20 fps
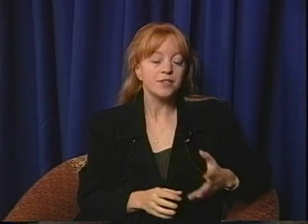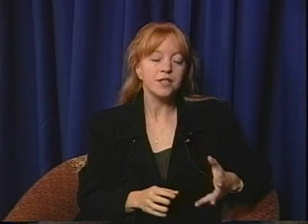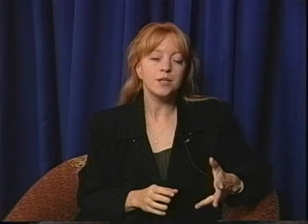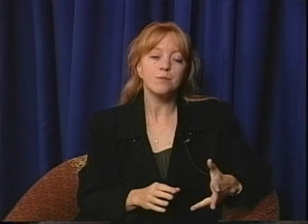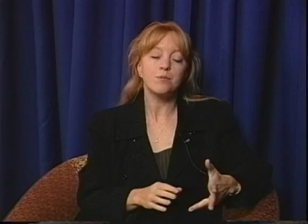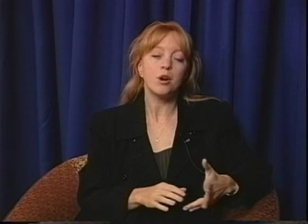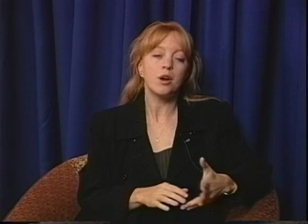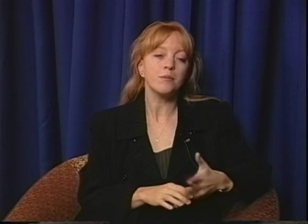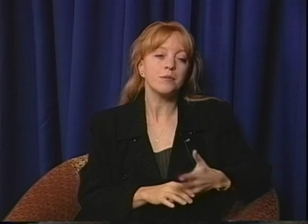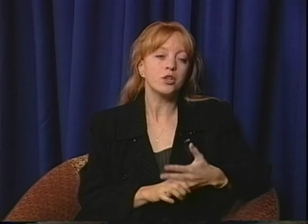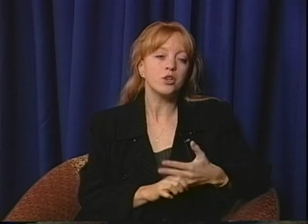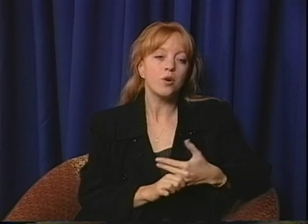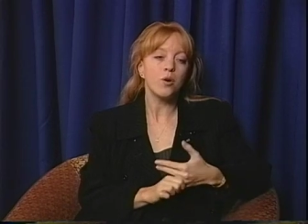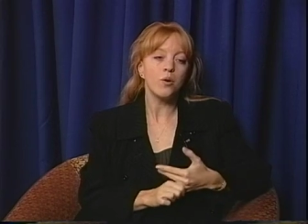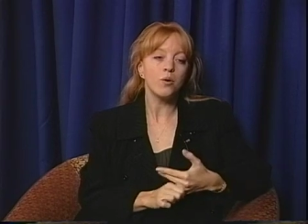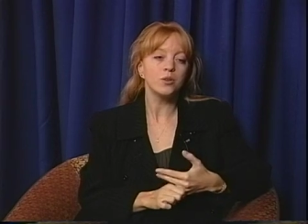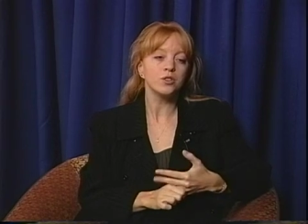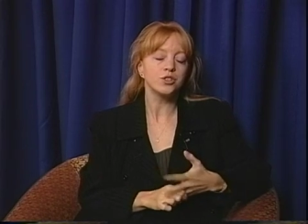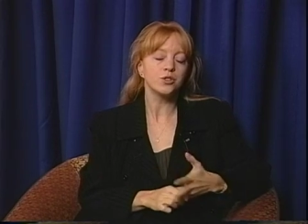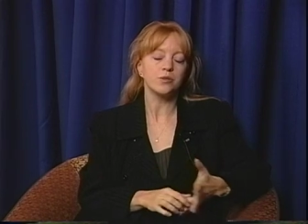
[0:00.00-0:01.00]
He brought me
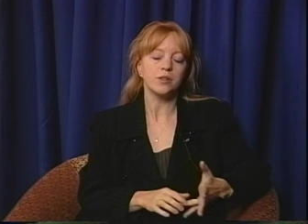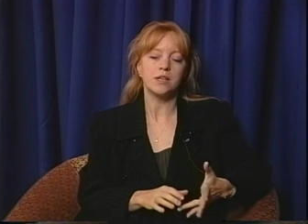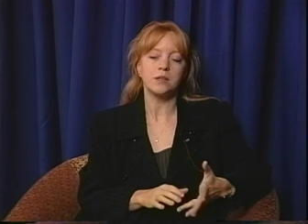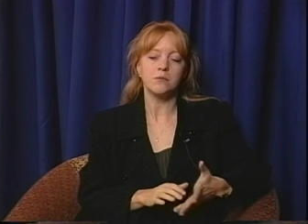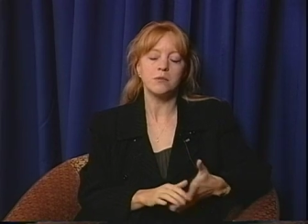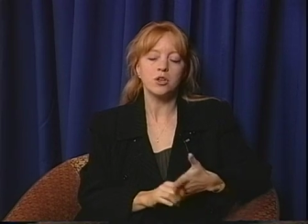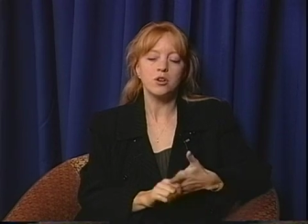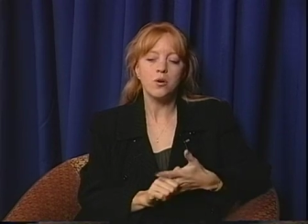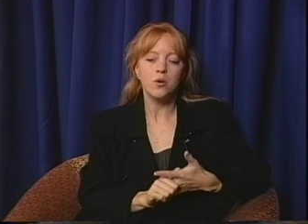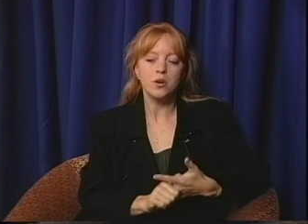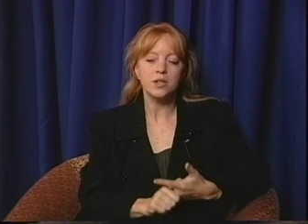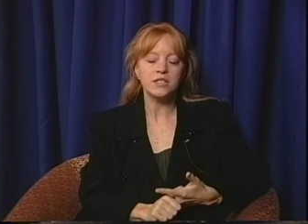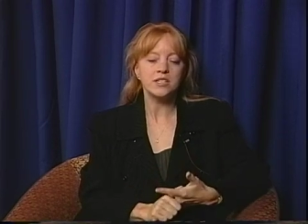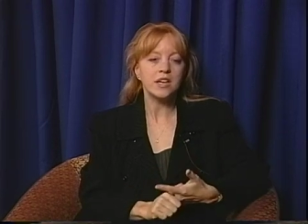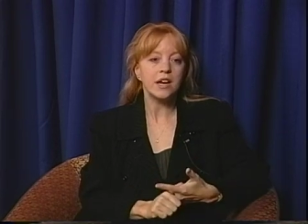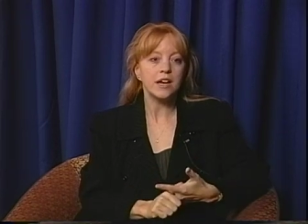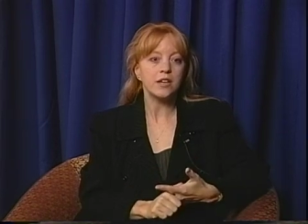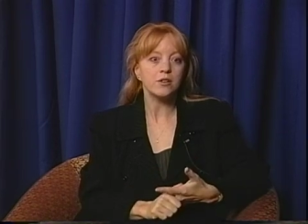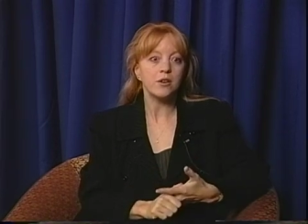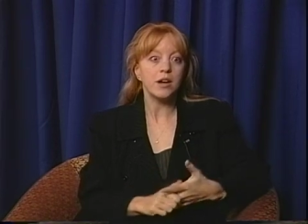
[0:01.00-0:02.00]
Coltrane, McCoy
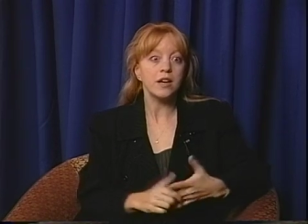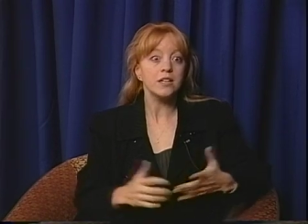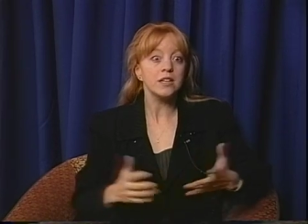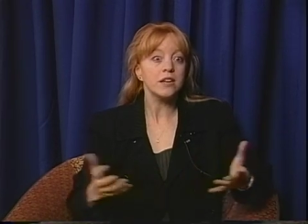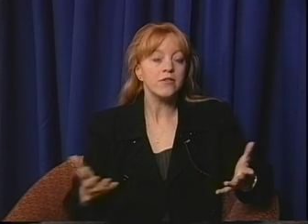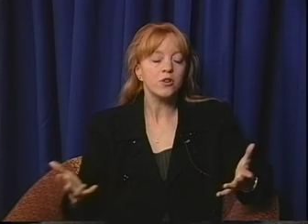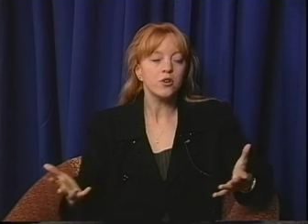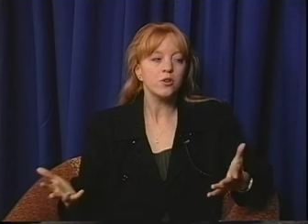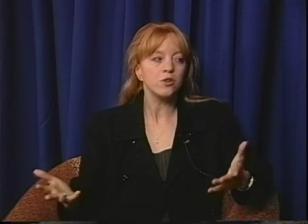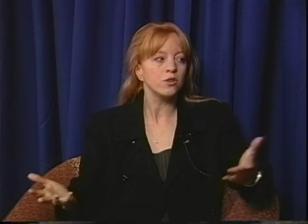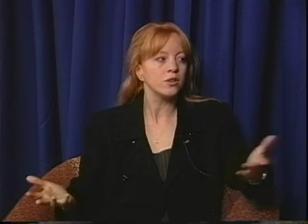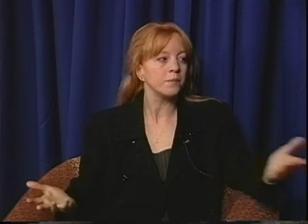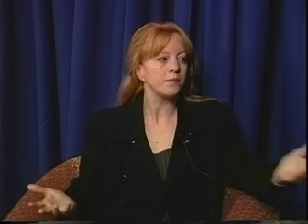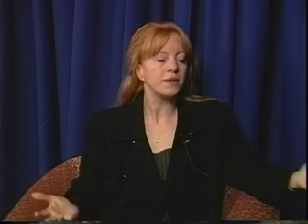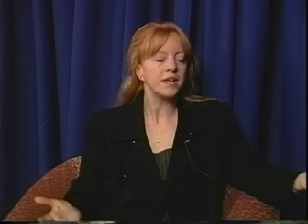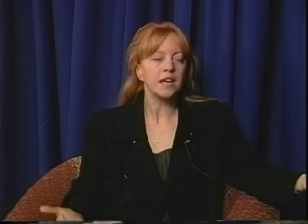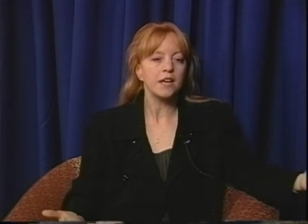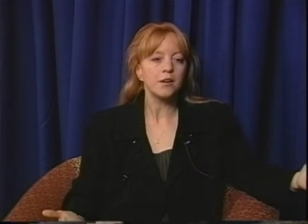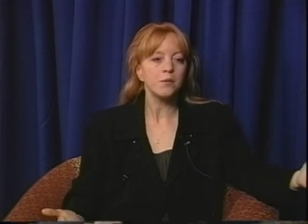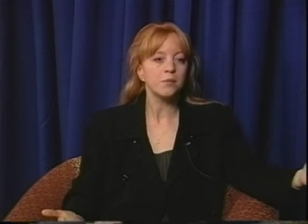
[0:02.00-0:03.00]
Tyner. I'd never heard a
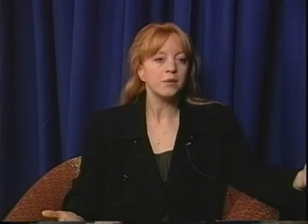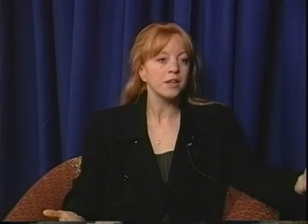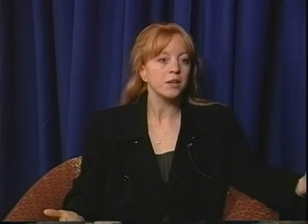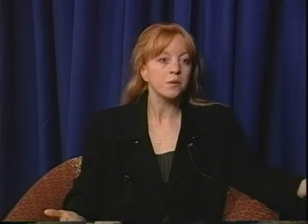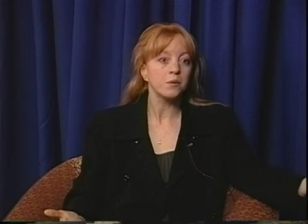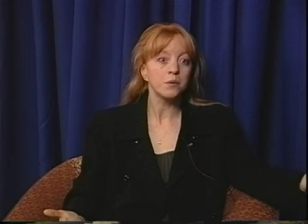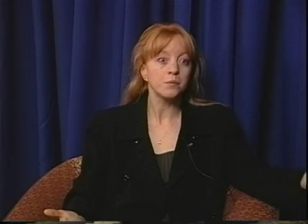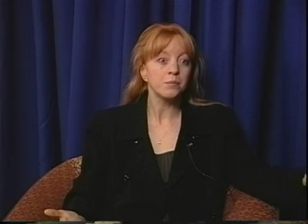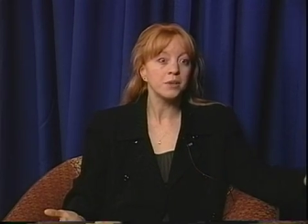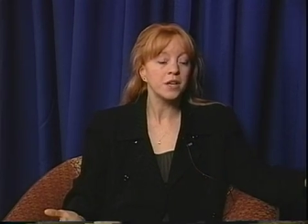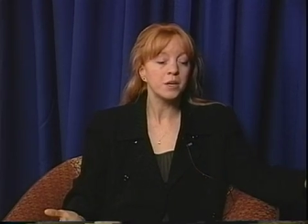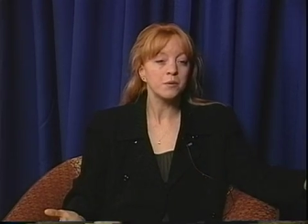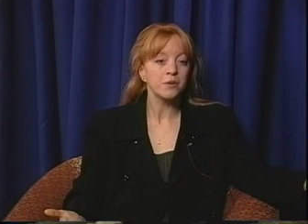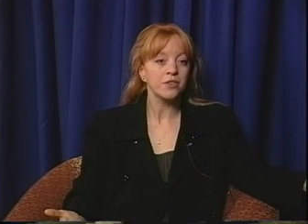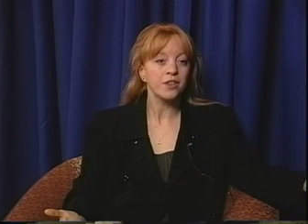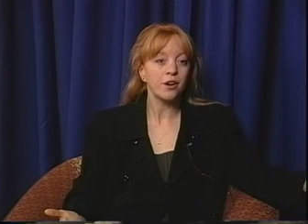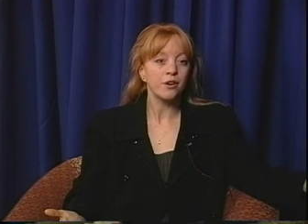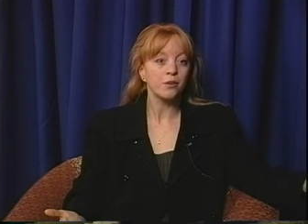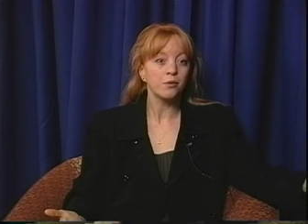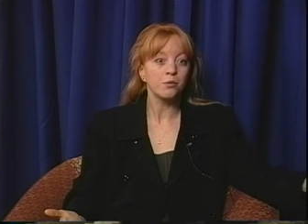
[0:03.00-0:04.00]
piano player play
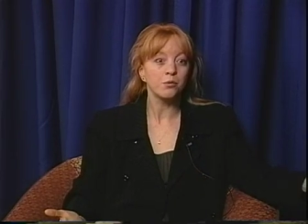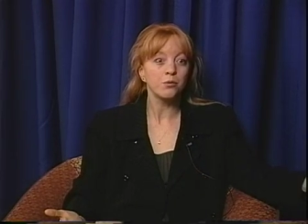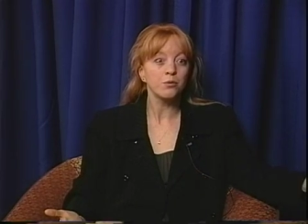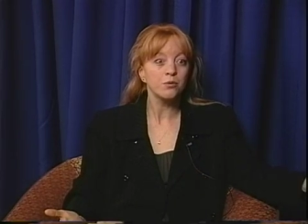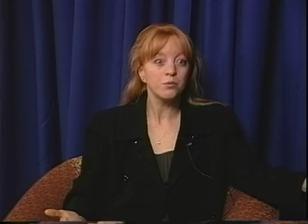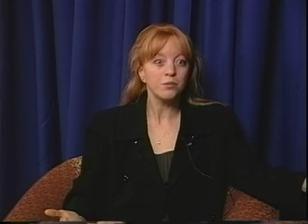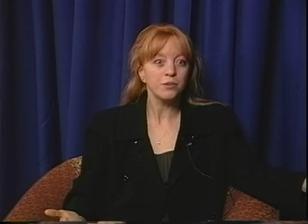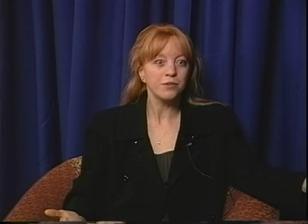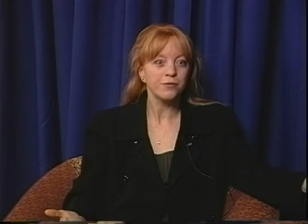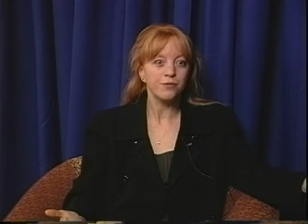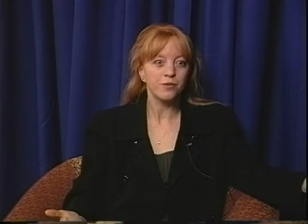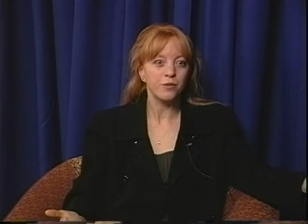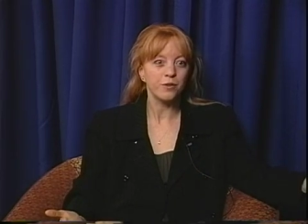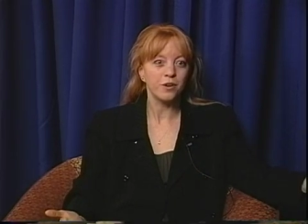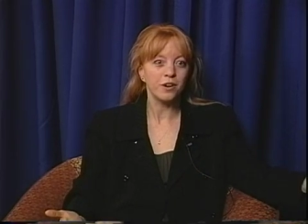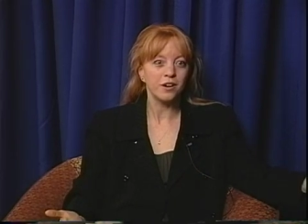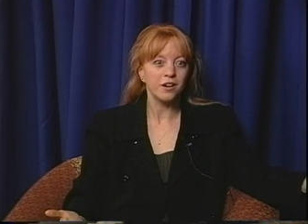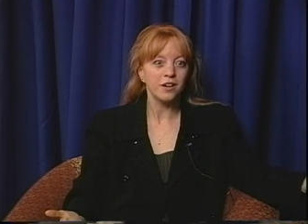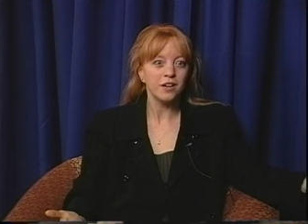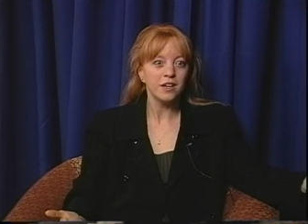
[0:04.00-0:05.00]
without a root
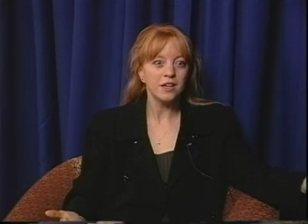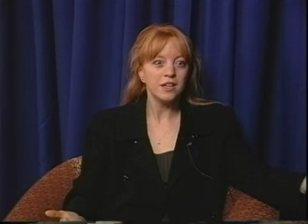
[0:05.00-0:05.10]
before.